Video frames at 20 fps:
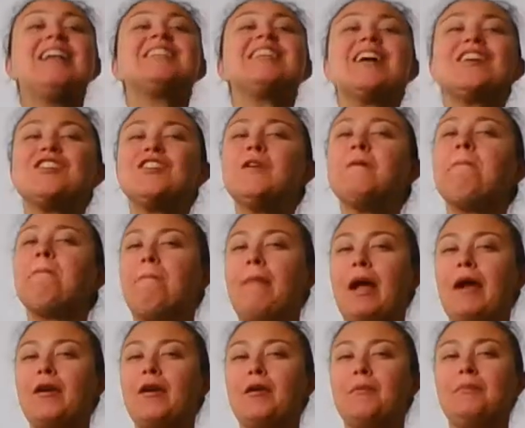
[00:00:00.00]
it's actually
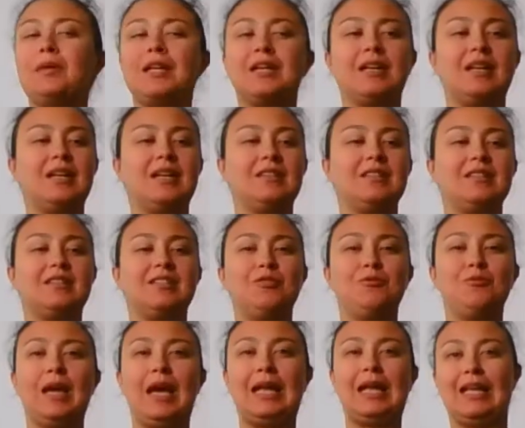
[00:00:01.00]
better because you
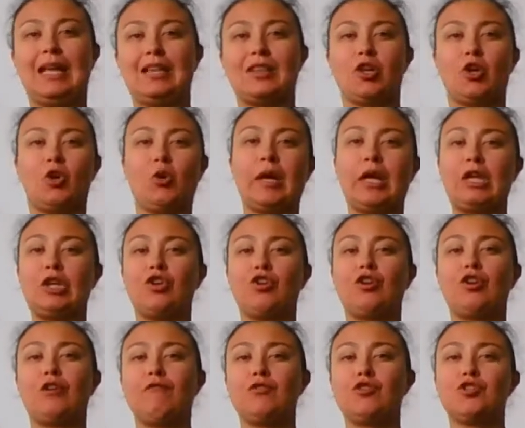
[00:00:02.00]
get like the quick and
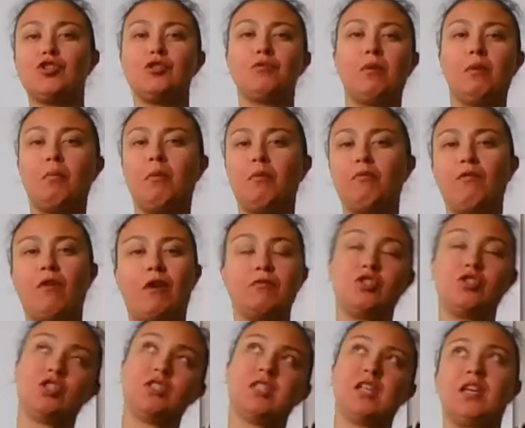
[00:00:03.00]
dirty version where before I was
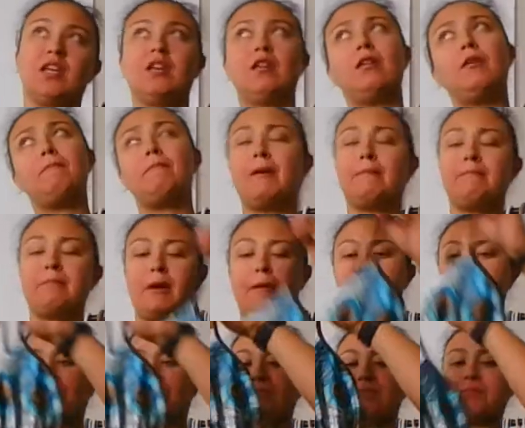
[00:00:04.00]
just like, yep, yep, yep.
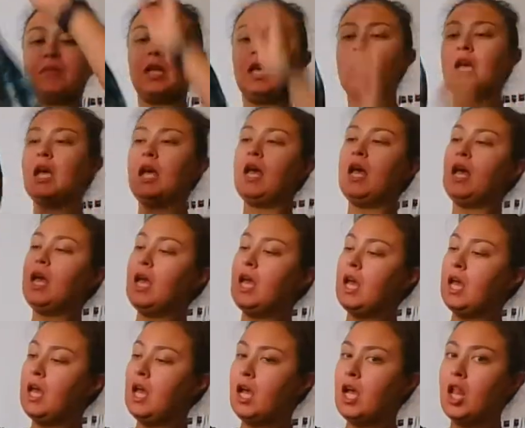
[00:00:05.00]

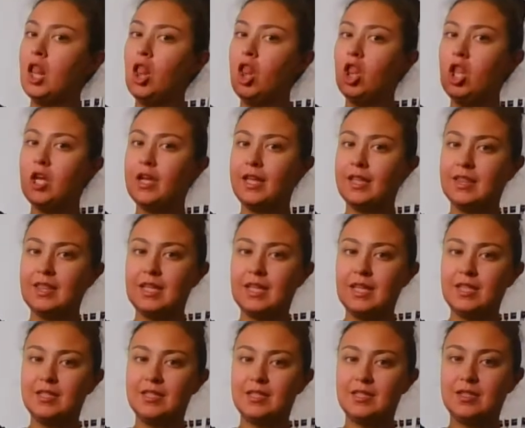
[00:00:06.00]
Look at
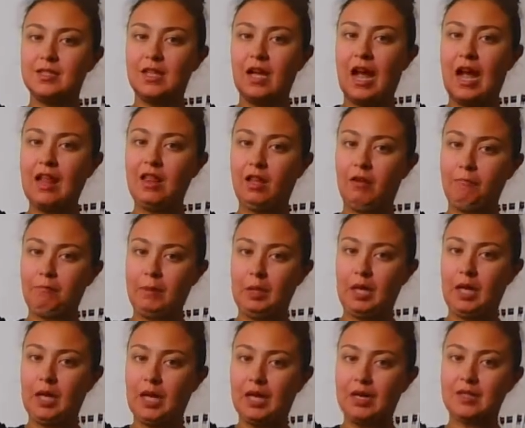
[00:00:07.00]
this. I love
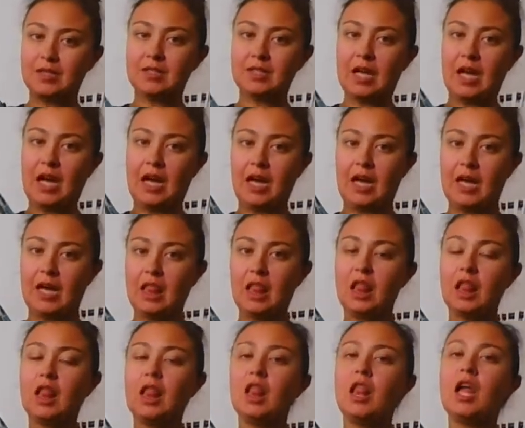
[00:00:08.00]
peacocks. I
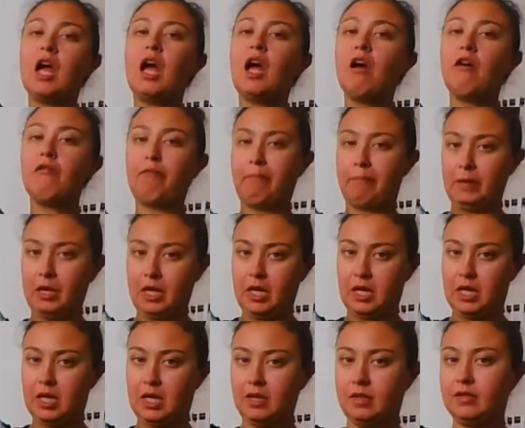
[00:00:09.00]
love
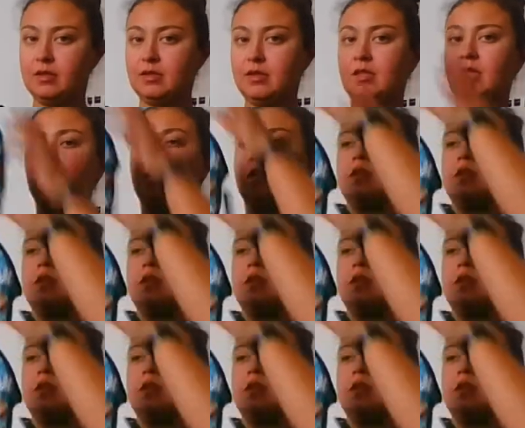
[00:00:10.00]
peacocks.